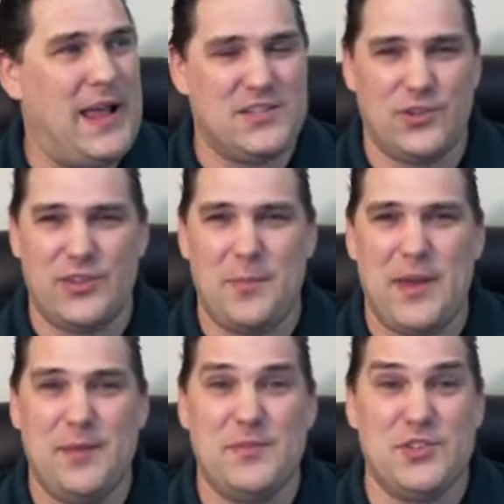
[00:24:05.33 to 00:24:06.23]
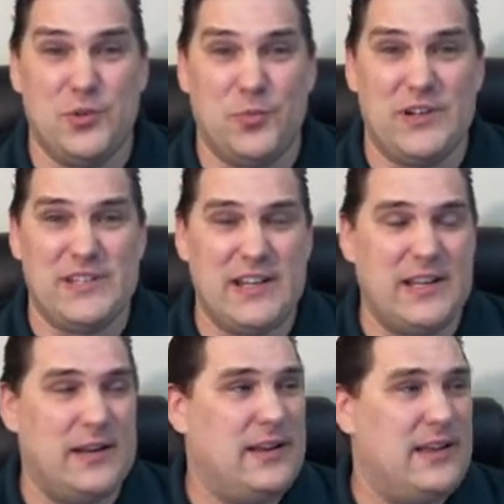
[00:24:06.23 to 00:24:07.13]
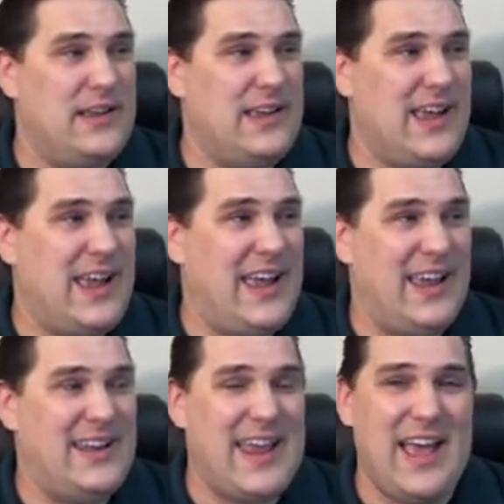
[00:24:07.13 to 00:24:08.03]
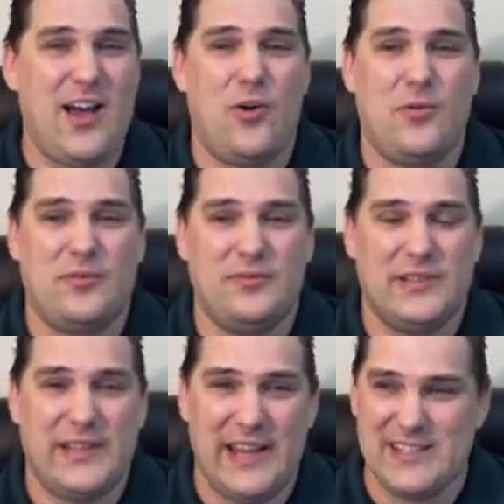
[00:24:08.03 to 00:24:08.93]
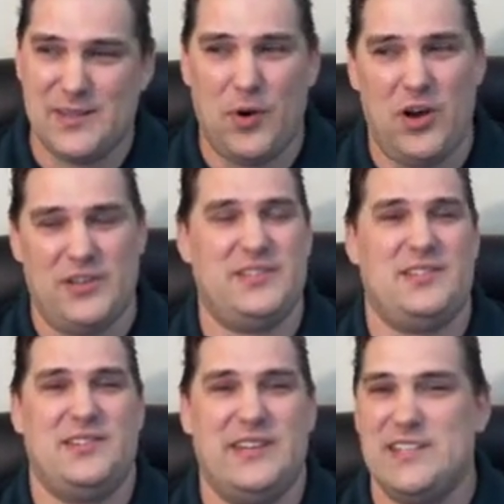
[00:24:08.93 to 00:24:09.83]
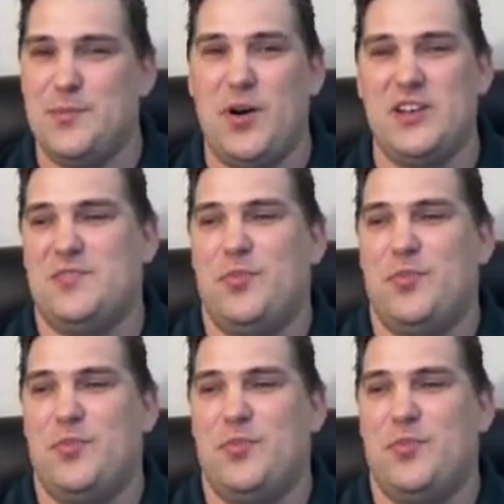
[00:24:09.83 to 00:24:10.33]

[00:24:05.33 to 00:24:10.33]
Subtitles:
And so they made him the superintendent. And now he's the boss. He's the boss of